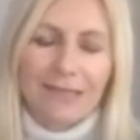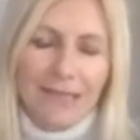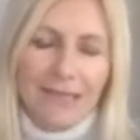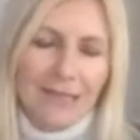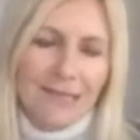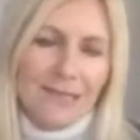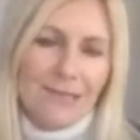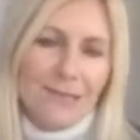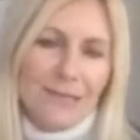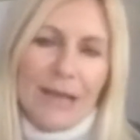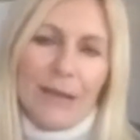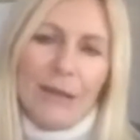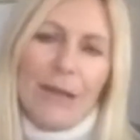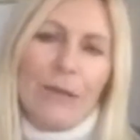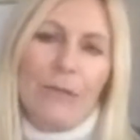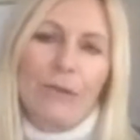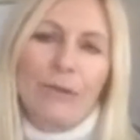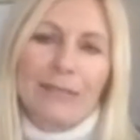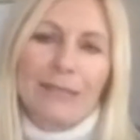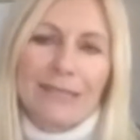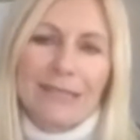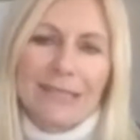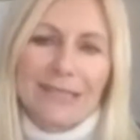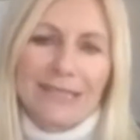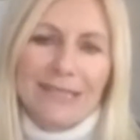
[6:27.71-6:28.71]
That's what
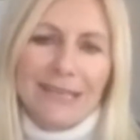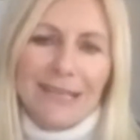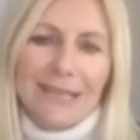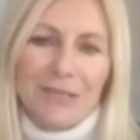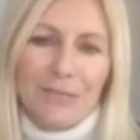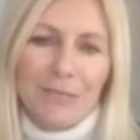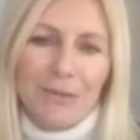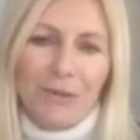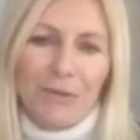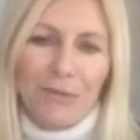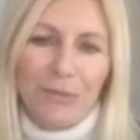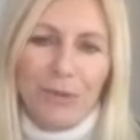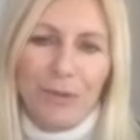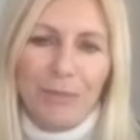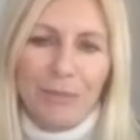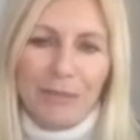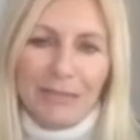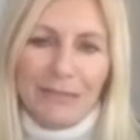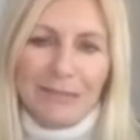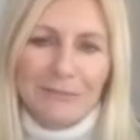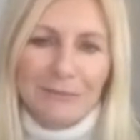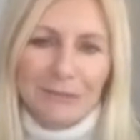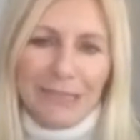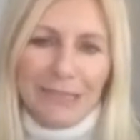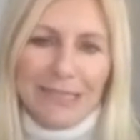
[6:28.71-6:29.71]
it is like to be a woman,
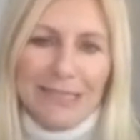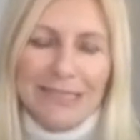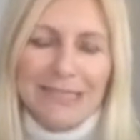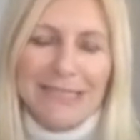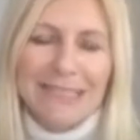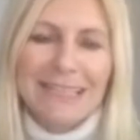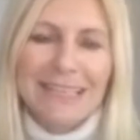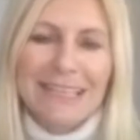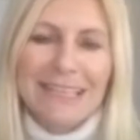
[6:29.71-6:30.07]
right?